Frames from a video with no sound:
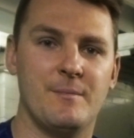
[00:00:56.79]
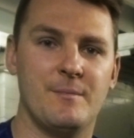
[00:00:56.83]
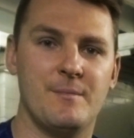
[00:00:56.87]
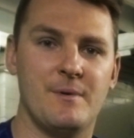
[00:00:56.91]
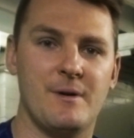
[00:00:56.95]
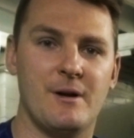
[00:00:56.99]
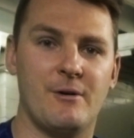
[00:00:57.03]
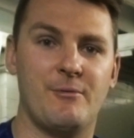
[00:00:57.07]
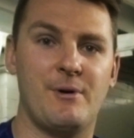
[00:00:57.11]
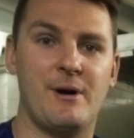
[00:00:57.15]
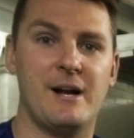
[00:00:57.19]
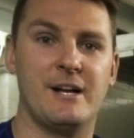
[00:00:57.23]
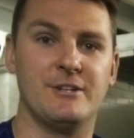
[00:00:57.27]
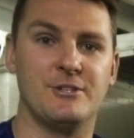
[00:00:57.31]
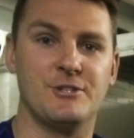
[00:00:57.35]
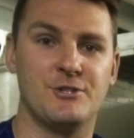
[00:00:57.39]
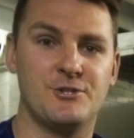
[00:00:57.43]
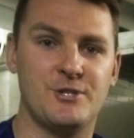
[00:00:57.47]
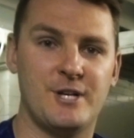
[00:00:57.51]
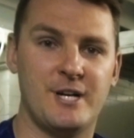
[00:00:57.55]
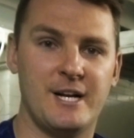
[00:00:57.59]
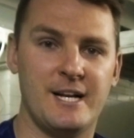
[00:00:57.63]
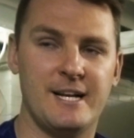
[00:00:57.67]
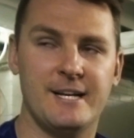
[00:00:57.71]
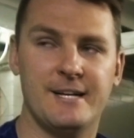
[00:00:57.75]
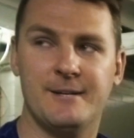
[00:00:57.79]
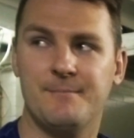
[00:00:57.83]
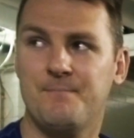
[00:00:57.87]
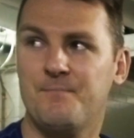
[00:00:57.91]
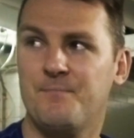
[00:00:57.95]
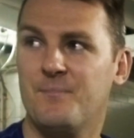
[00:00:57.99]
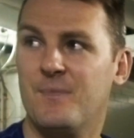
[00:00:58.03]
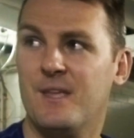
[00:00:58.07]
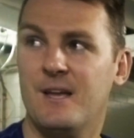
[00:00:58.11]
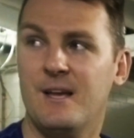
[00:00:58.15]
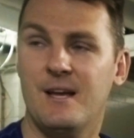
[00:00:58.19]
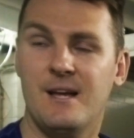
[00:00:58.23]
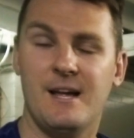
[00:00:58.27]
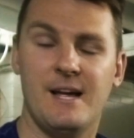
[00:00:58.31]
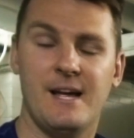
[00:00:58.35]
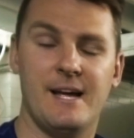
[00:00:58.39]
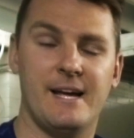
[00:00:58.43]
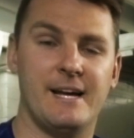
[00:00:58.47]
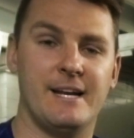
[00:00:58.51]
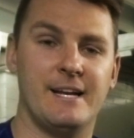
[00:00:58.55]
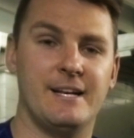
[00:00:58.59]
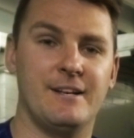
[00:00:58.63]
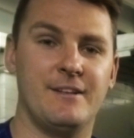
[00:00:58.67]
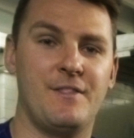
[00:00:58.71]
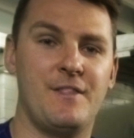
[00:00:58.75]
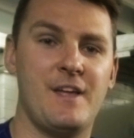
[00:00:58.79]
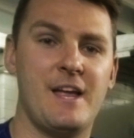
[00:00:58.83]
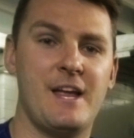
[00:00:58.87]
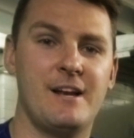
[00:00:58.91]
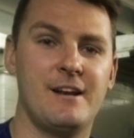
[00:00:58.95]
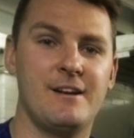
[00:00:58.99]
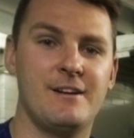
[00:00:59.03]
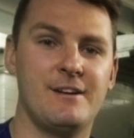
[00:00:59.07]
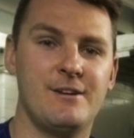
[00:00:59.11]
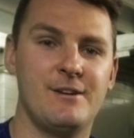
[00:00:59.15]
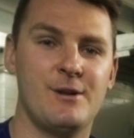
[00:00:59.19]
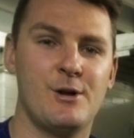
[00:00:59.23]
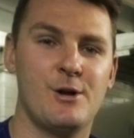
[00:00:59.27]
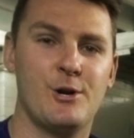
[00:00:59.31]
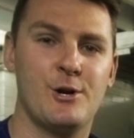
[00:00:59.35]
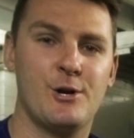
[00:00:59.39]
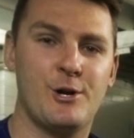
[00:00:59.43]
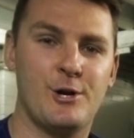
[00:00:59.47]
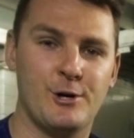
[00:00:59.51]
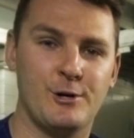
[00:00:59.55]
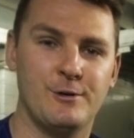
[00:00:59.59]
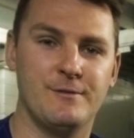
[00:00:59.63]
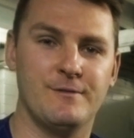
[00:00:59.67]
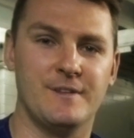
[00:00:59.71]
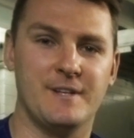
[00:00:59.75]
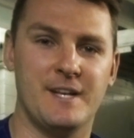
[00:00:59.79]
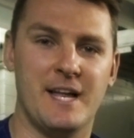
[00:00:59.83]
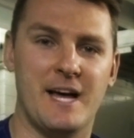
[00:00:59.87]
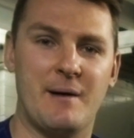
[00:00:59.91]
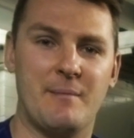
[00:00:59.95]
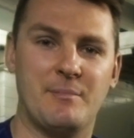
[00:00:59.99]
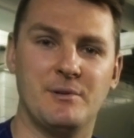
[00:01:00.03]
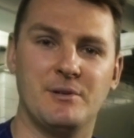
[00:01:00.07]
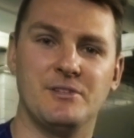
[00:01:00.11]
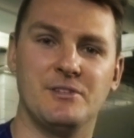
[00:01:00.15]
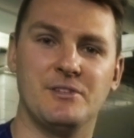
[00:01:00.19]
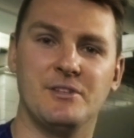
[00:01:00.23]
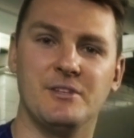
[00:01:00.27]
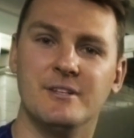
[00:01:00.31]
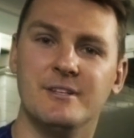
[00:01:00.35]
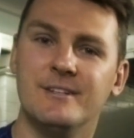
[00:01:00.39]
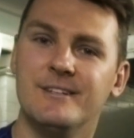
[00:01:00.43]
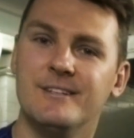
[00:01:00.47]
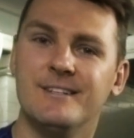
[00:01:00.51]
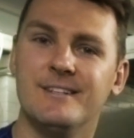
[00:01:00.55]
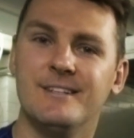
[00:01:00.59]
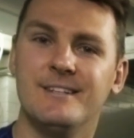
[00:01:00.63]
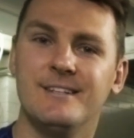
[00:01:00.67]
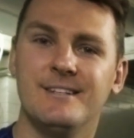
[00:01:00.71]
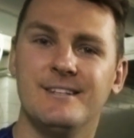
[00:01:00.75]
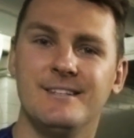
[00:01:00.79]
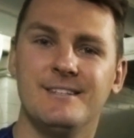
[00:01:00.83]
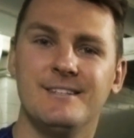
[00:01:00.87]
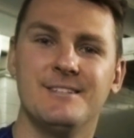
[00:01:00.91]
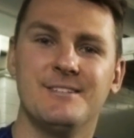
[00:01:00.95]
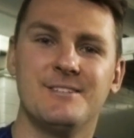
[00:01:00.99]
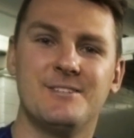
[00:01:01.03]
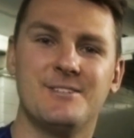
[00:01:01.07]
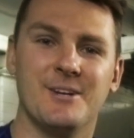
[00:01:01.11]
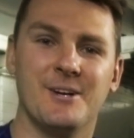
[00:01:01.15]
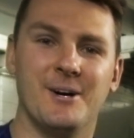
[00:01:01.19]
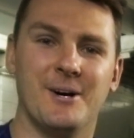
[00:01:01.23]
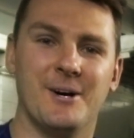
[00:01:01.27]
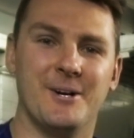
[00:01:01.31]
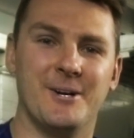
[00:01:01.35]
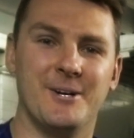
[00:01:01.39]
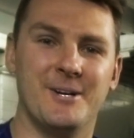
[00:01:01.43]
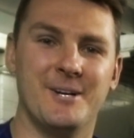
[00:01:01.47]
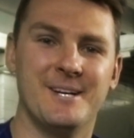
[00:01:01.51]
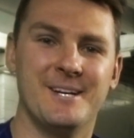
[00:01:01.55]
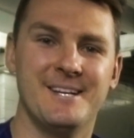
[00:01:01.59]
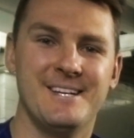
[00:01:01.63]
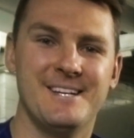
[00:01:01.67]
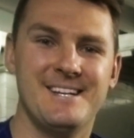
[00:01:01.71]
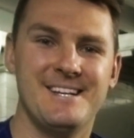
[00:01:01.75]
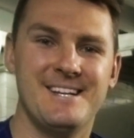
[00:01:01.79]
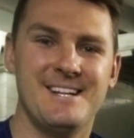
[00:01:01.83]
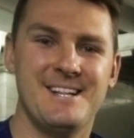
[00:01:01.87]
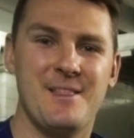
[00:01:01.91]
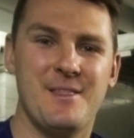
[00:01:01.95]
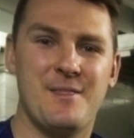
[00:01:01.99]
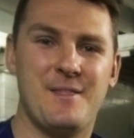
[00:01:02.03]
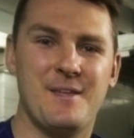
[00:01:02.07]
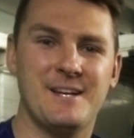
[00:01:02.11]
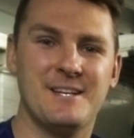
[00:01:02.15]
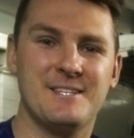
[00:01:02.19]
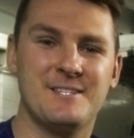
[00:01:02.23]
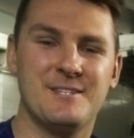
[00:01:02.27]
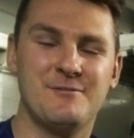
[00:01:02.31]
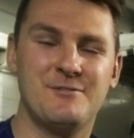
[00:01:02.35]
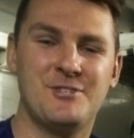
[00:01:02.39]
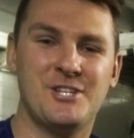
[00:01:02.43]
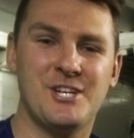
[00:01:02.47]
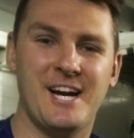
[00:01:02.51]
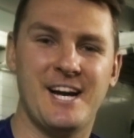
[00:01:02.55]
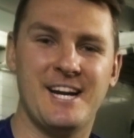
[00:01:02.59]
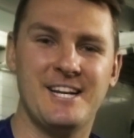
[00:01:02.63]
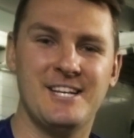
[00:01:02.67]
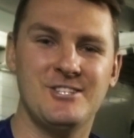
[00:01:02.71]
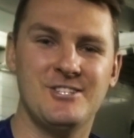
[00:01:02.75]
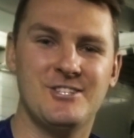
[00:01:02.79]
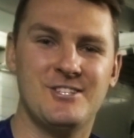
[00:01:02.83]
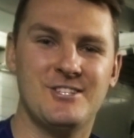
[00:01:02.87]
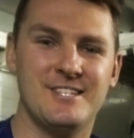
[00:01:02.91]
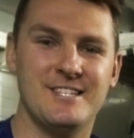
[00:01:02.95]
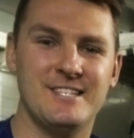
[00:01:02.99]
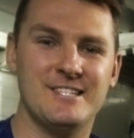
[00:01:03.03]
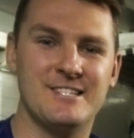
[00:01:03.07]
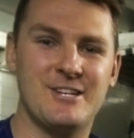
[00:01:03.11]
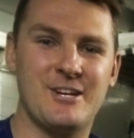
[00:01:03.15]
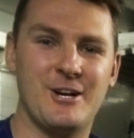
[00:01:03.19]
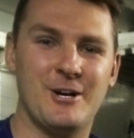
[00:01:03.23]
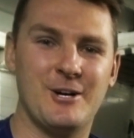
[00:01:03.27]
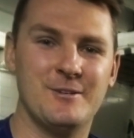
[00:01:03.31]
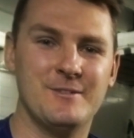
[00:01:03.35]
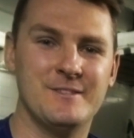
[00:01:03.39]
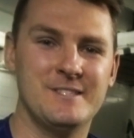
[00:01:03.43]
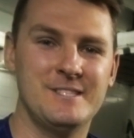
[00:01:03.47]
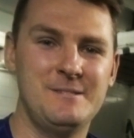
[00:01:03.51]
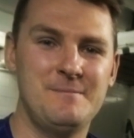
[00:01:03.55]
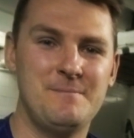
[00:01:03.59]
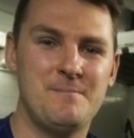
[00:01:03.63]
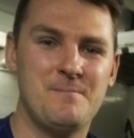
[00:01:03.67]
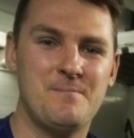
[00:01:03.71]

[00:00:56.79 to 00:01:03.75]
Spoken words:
around Australia. And then COVID happened. So things have changed since COVID,